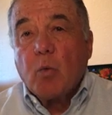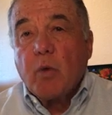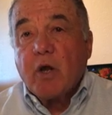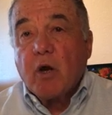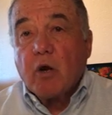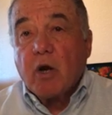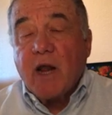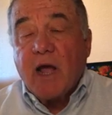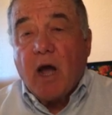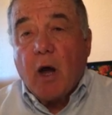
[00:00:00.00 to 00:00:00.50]

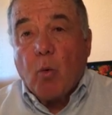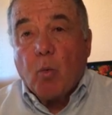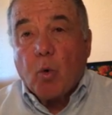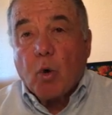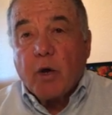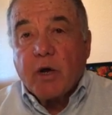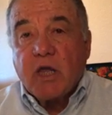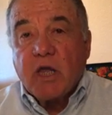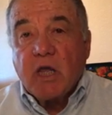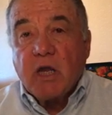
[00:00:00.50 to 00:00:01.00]
We are now
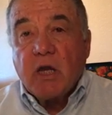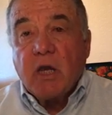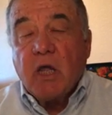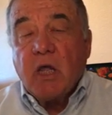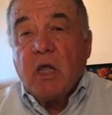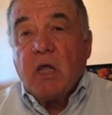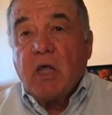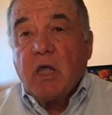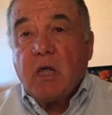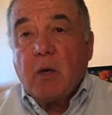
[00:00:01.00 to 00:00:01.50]
working
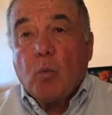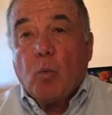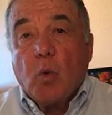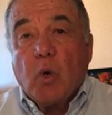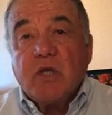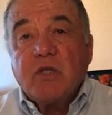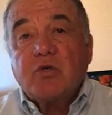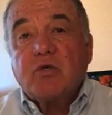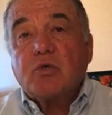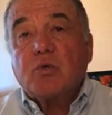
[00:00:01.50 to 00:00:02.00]
in
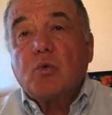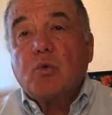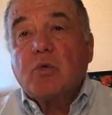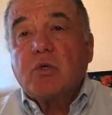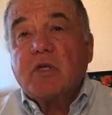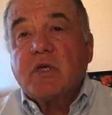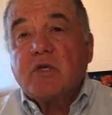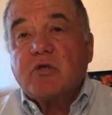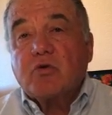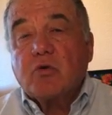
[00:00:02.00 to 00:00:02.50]
one
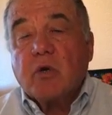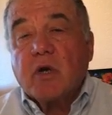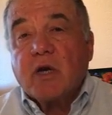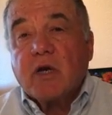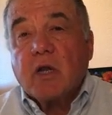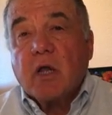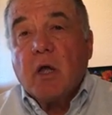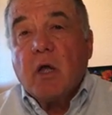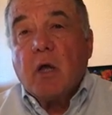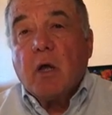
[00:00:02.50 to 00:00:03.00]
school
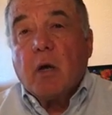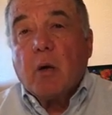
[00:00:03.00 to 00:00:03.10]
district